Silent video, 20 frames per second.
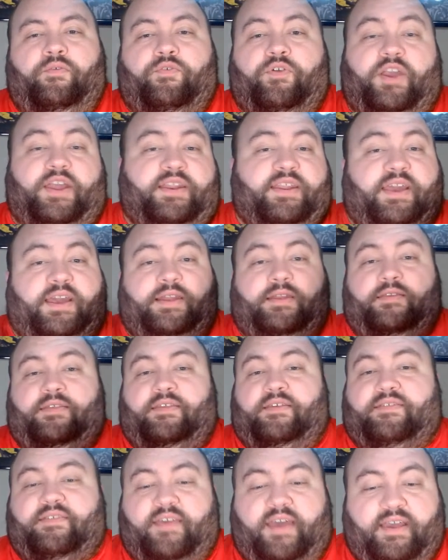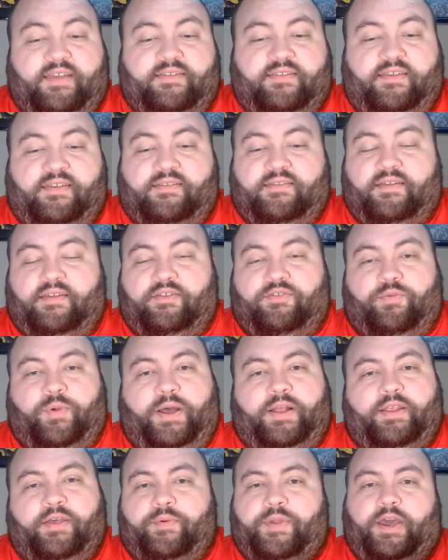for Indiana this last season as
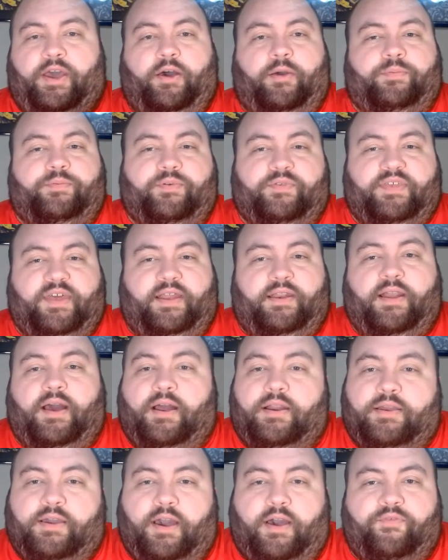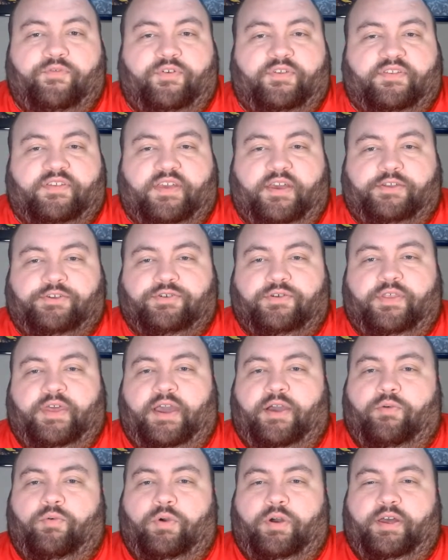well, it would have helped with that non conference schedule
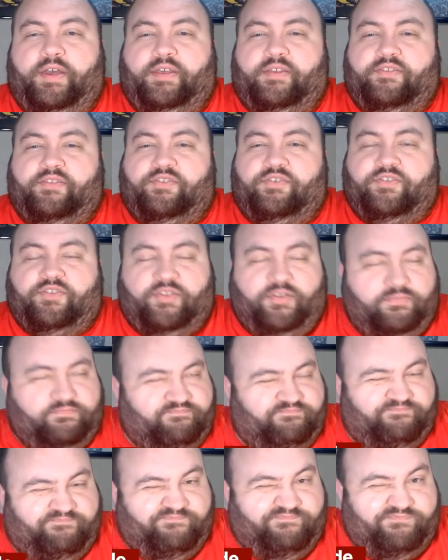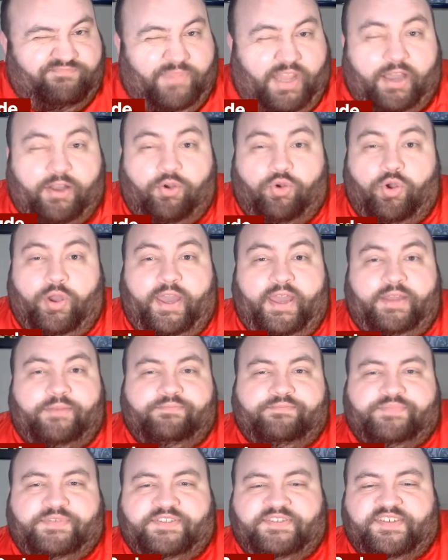that was not
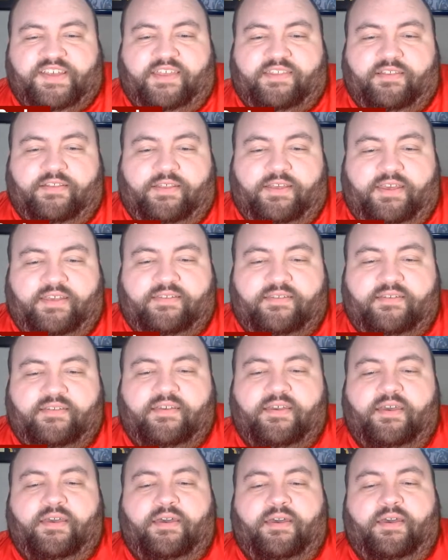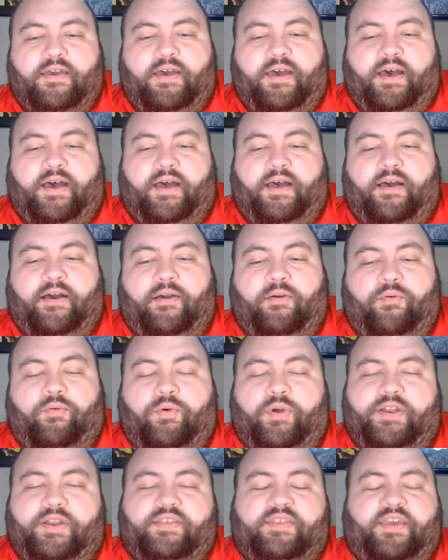great, to say the least. Uh,
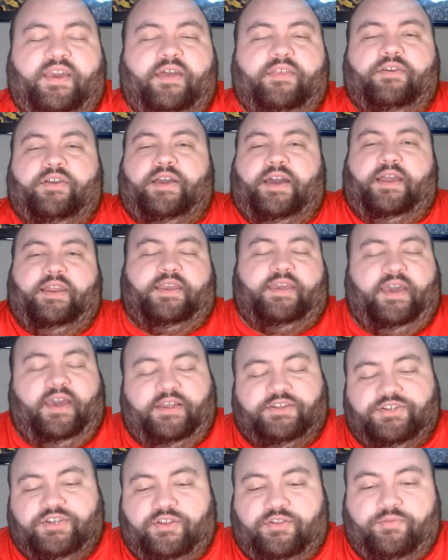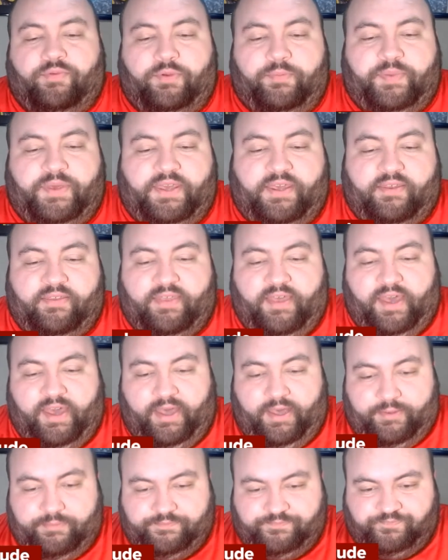one of the other kind of catches would be
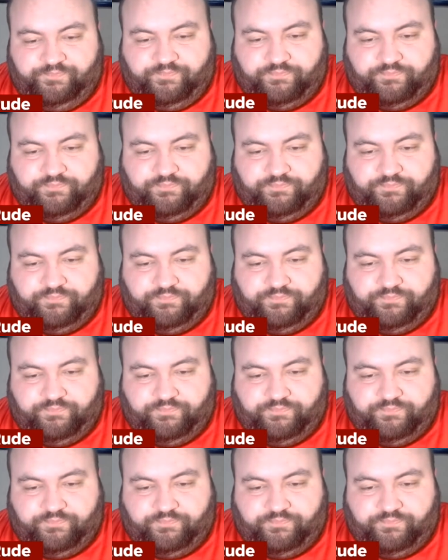that